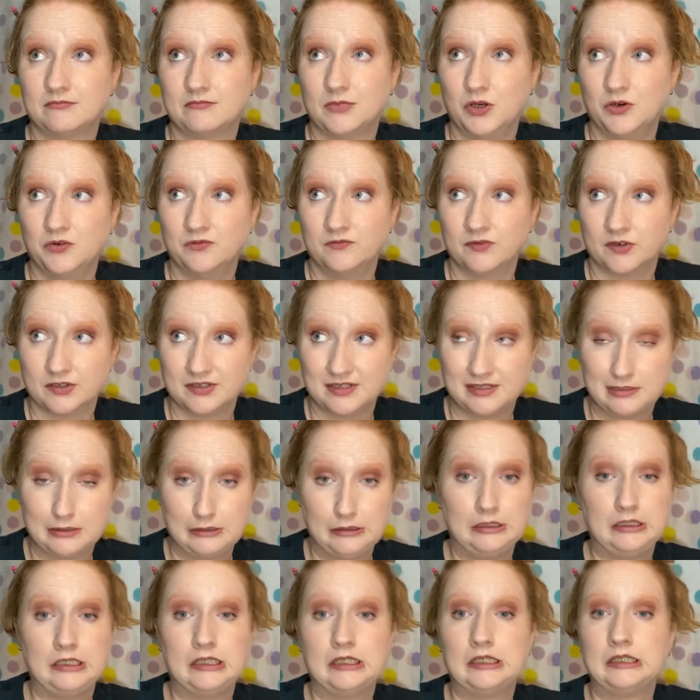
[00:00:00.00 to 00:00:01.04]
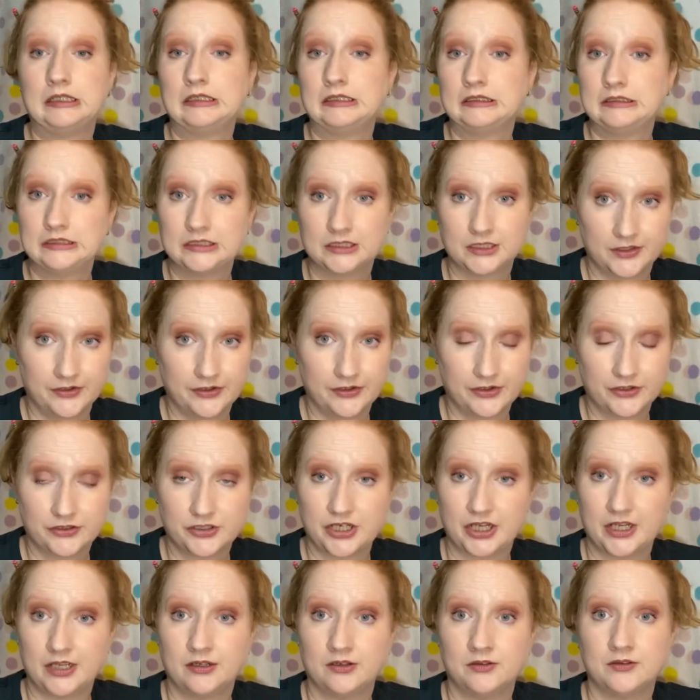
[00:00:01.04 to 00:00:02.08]
overseeing their
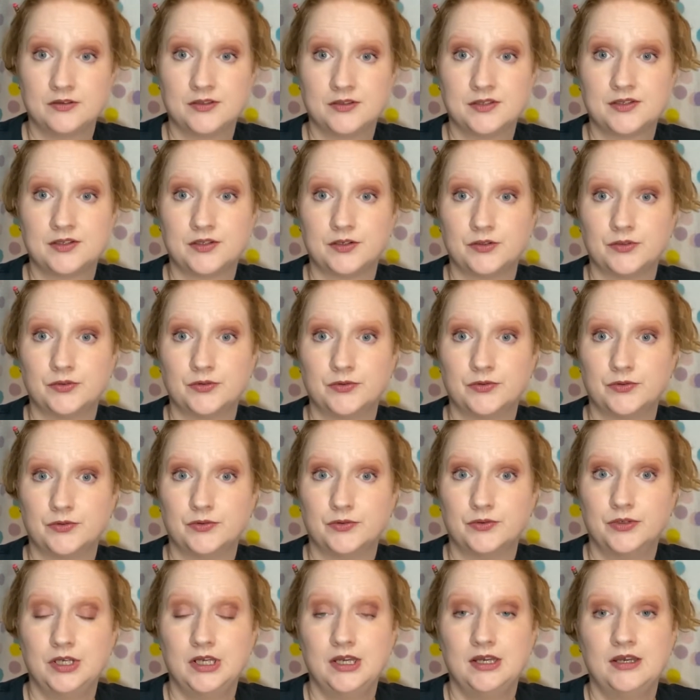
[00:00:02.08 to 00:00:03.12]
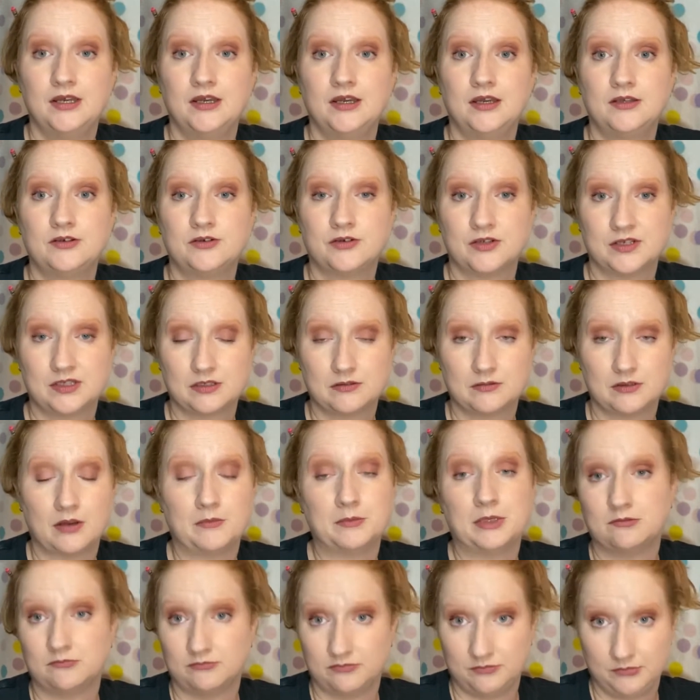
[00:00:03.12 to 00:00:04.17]
channel, so trust. I
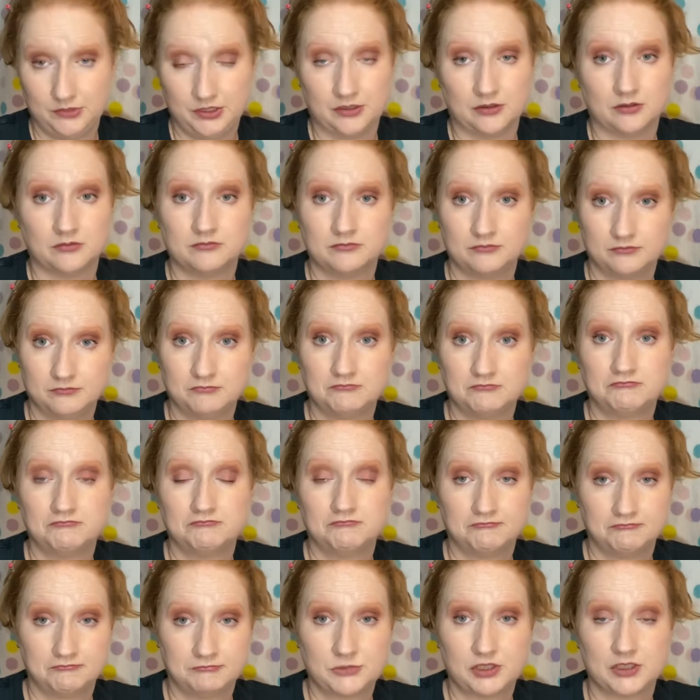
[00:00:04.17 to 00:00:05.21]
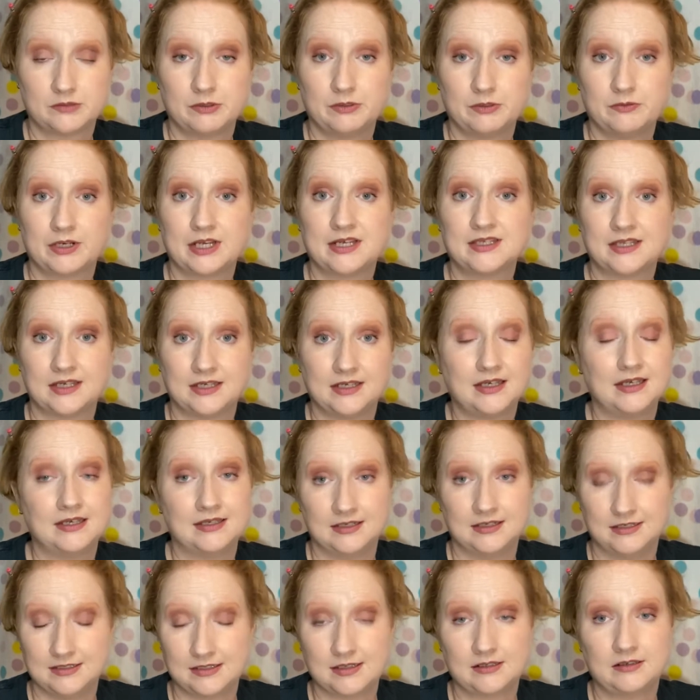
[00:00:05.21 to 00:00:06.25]
mean, you know, trust me when I say it
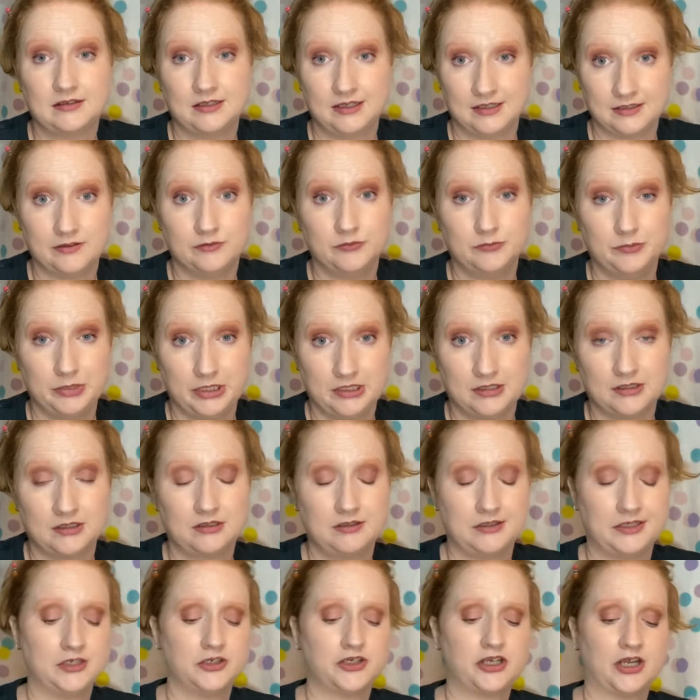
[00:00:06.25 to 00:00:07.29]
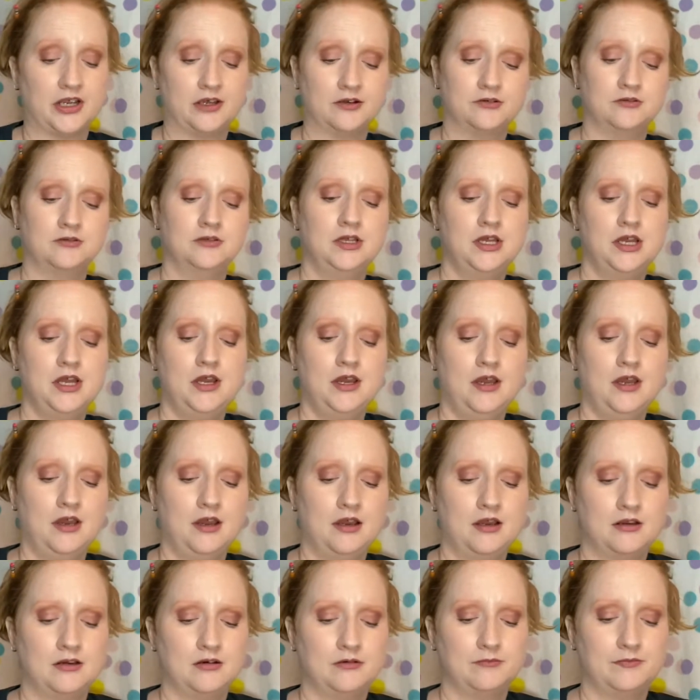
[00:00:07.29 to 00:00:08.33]
is a it'll be a clean channel.
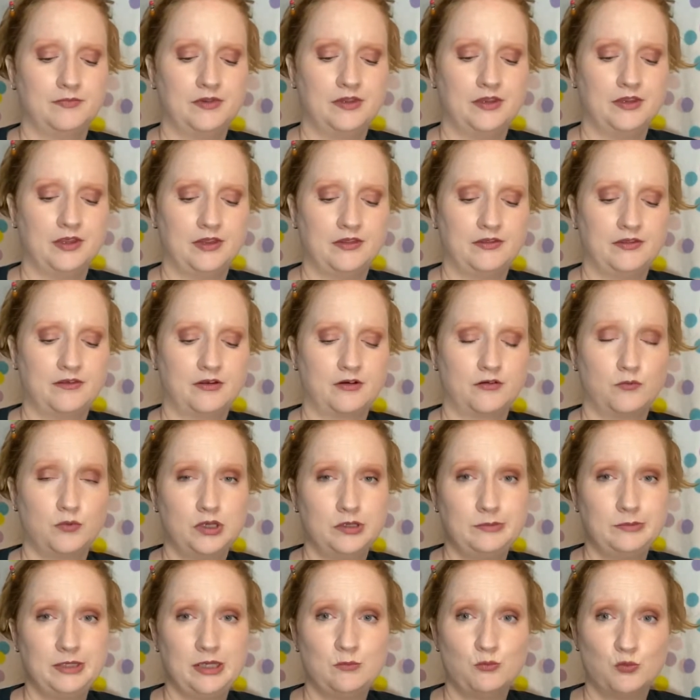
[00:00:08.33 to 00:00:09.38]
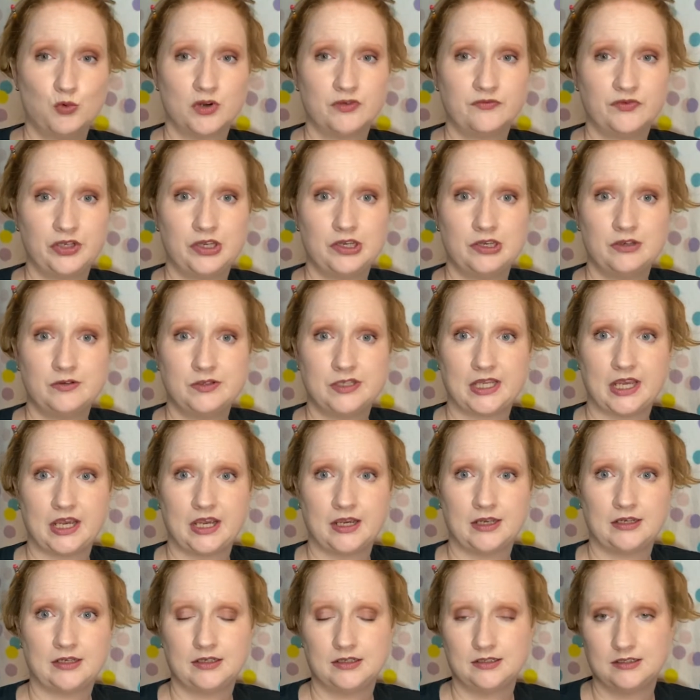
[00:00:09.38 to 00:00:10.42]
Um, there will be more videos
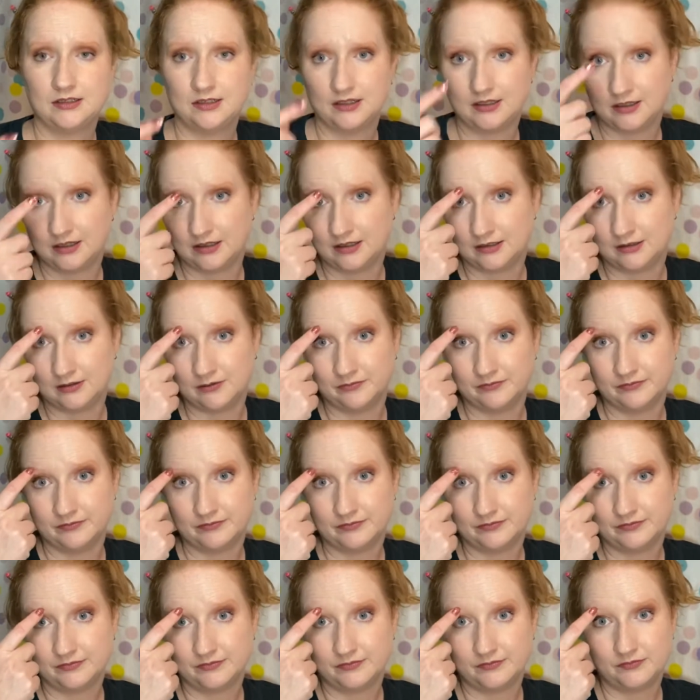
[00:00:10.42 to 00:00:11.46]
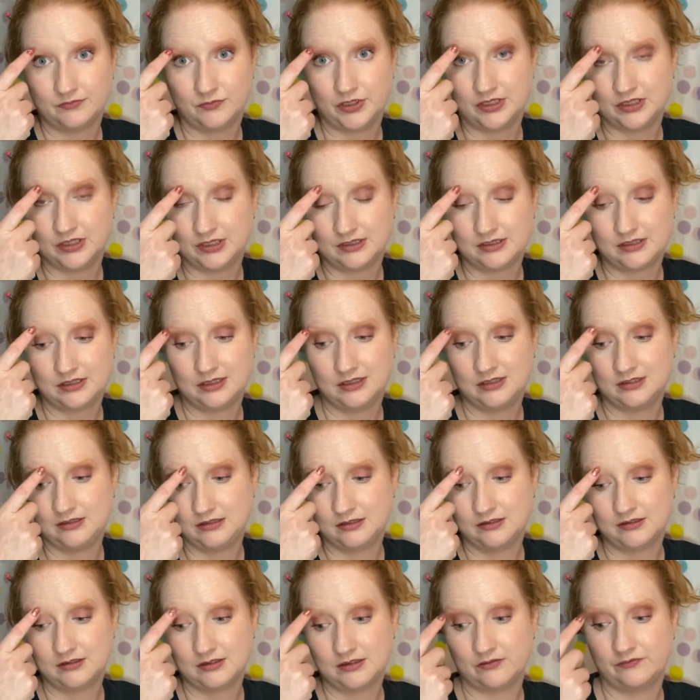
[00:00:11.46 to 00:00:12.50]
added. Um, we just did
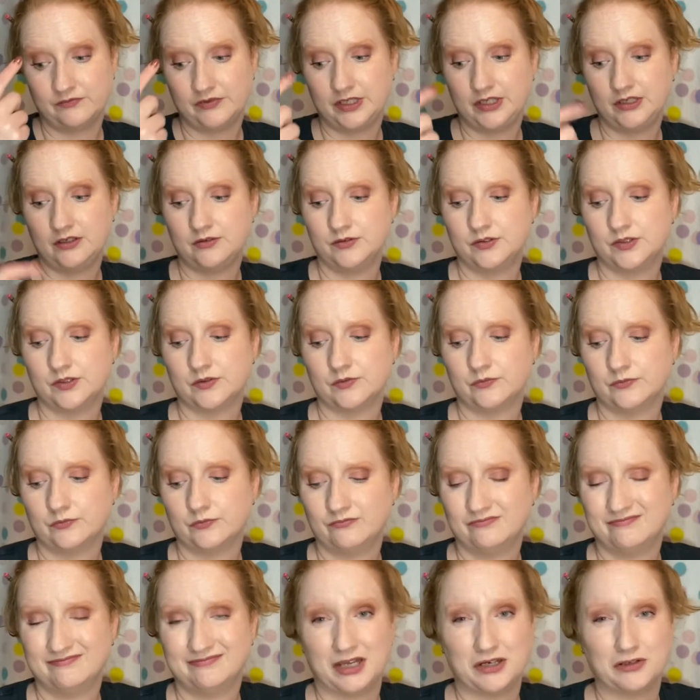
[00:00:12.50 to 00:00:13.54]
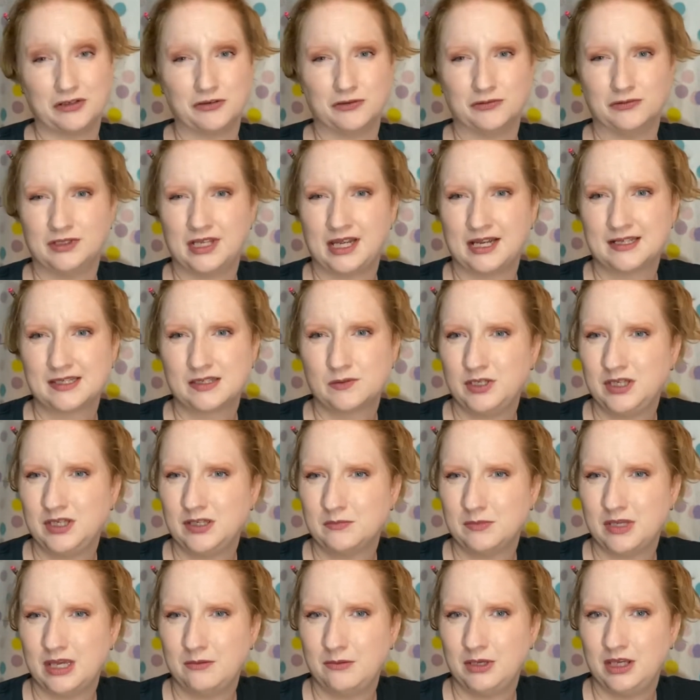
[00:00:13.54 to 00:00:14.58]
some videos, I don't know, last week
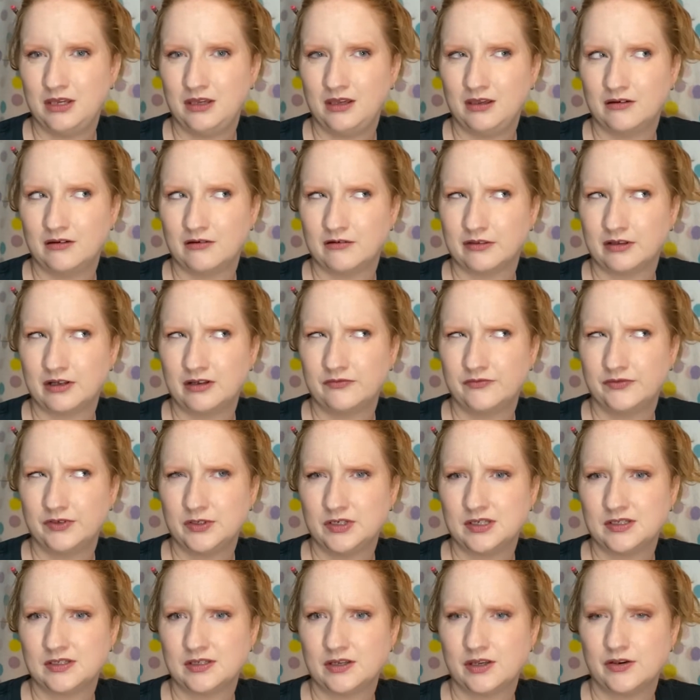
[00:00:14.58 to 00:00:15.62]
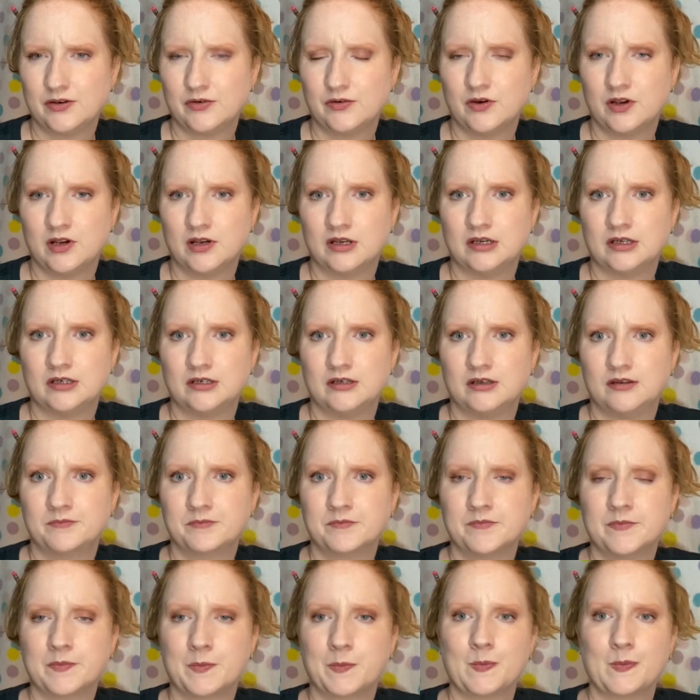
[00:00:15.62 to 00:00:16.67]
maybe, or a few days ago on
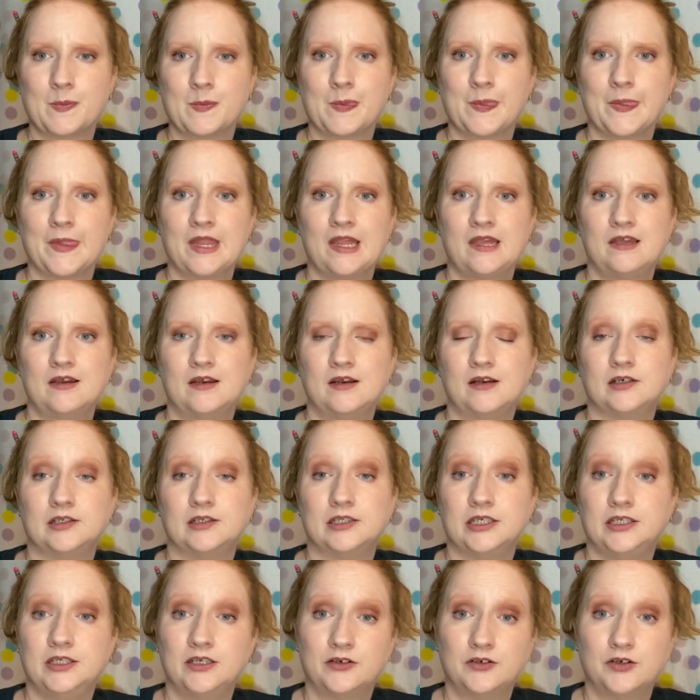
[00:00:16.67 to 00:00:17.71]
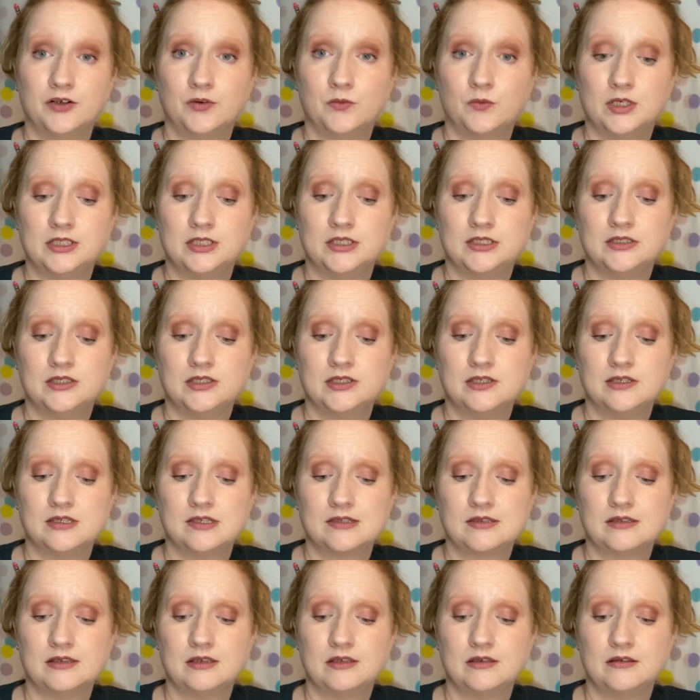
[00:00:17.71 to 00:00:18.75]
uh, the younger
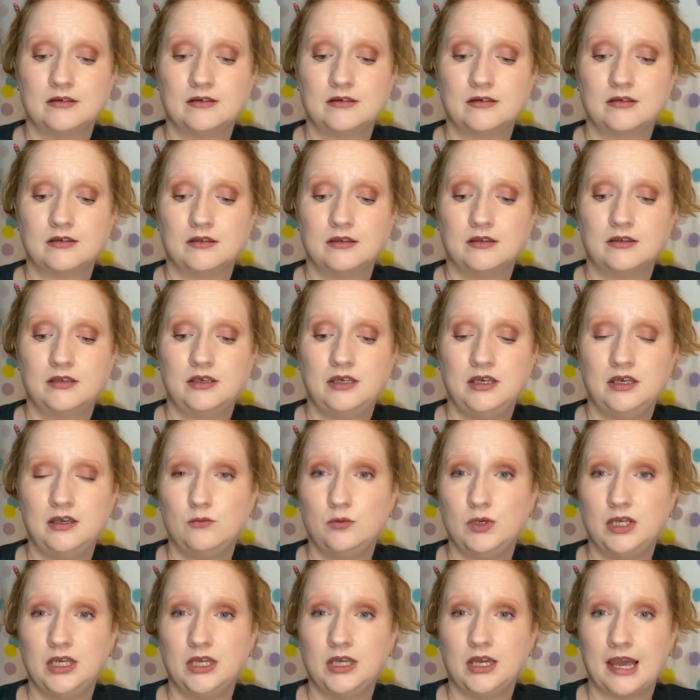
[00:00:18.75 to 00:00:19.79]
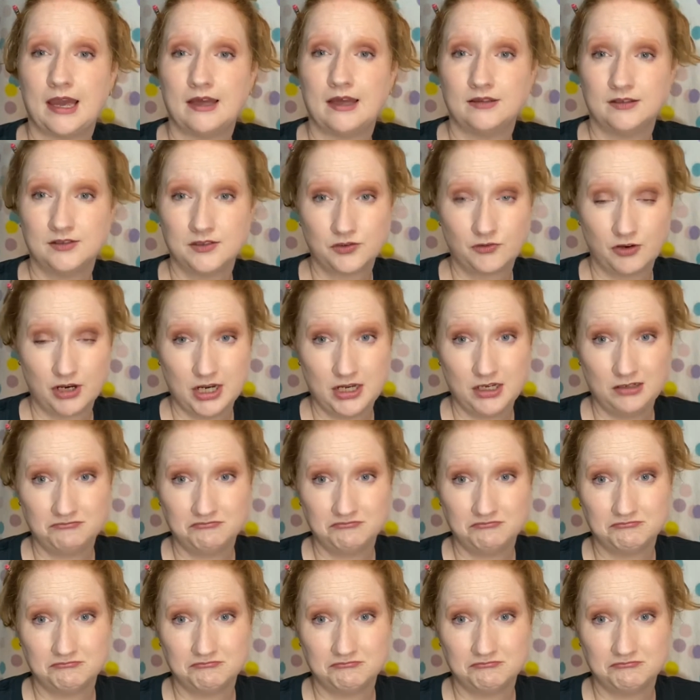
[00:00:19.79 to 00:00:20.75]
ones, Kiwi Atlas Crate.